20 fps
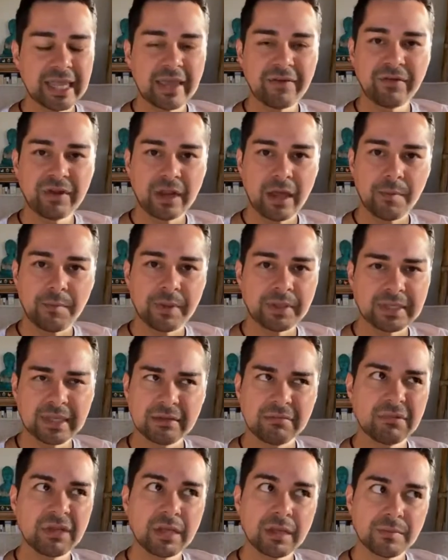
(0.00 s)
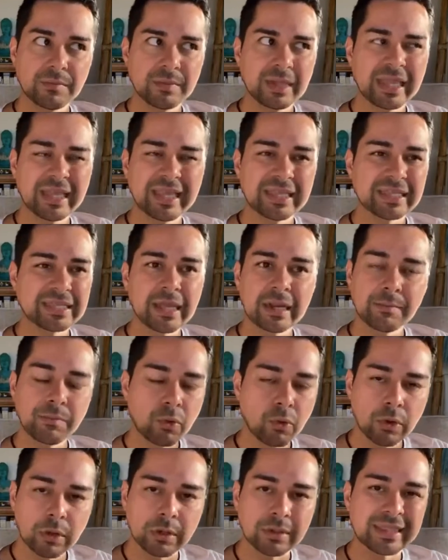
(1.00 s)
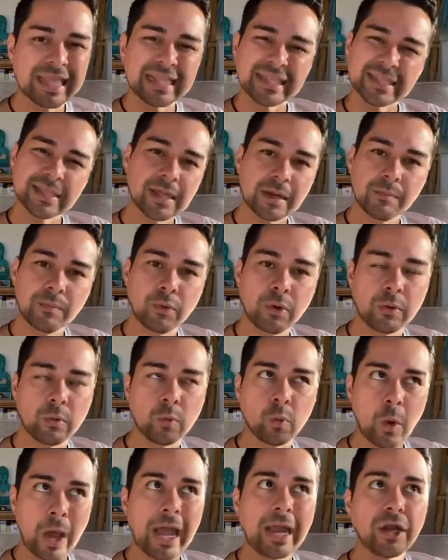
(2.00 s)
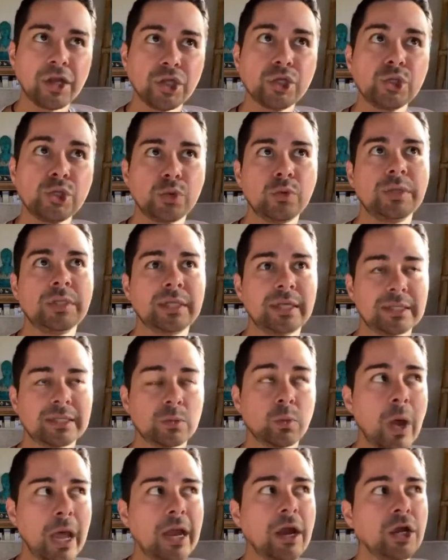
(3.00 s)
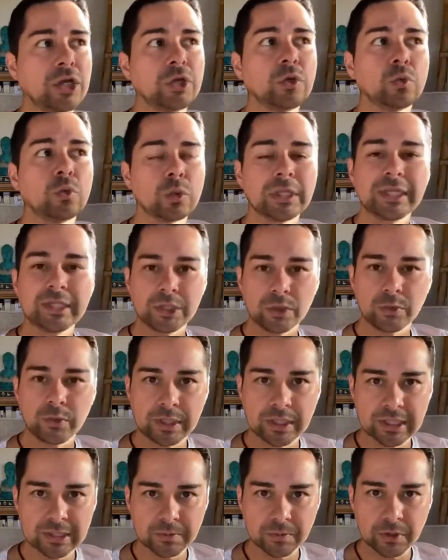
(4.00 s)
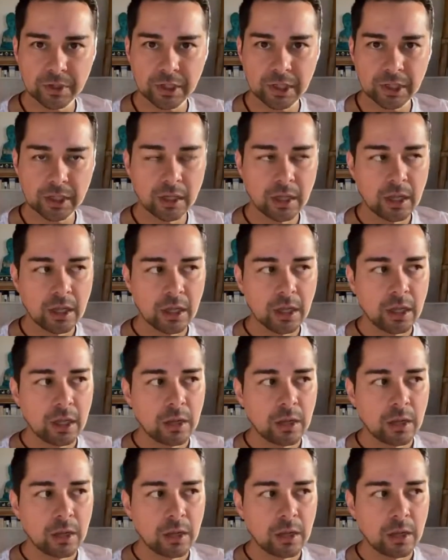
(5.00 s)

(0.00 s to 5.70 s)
I just gave it up and said, no, like, it's not important. That's not important. Why are you doing this? Why are you really doing this, Ferny?